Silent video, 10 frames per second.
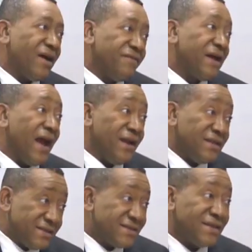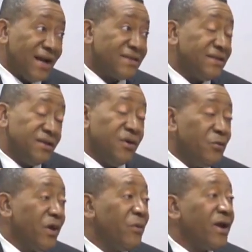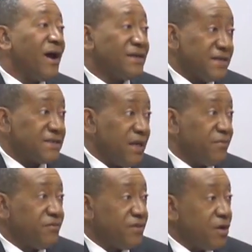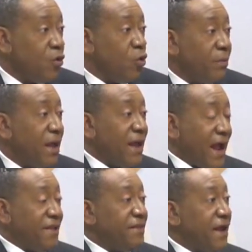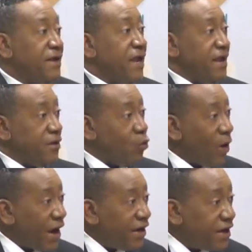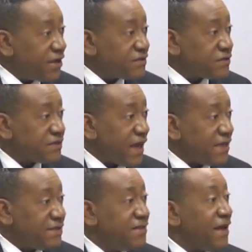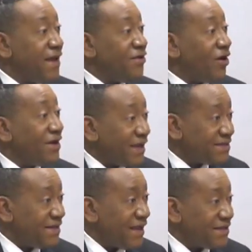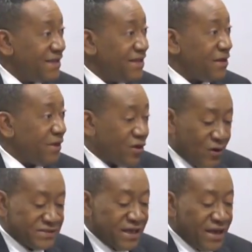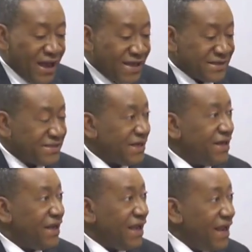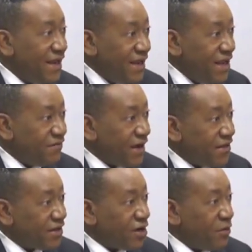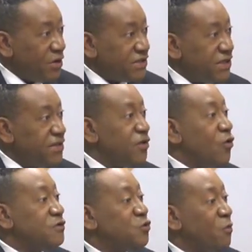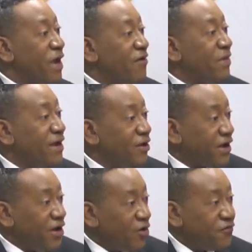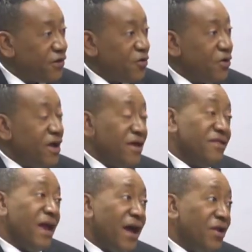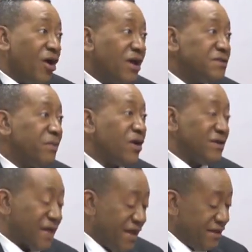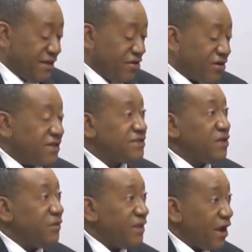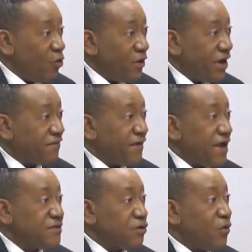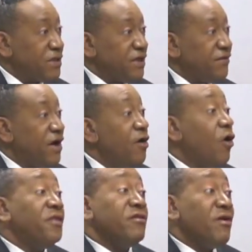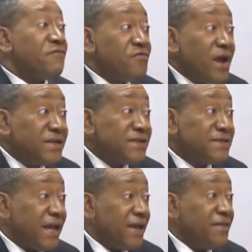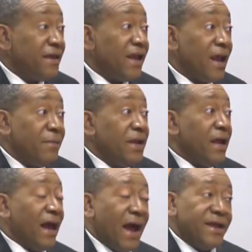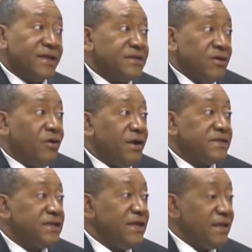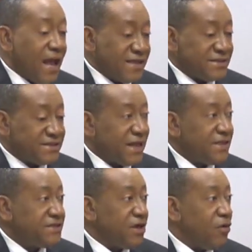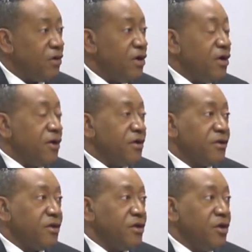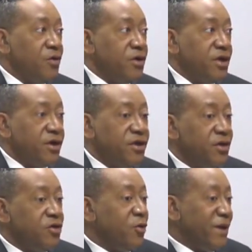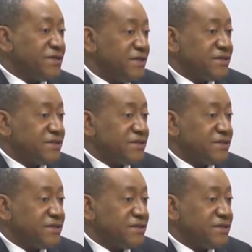of guidance starting. We can't escape the home. And then in the wider society, they are not getting that either because, as I said, even in the community, those who may have been looking out for you, they are not because either they're concerned with their own affairs or whatever, or they're afraid to say anything. I mean, I can tell you honestly, as it stands now, you may see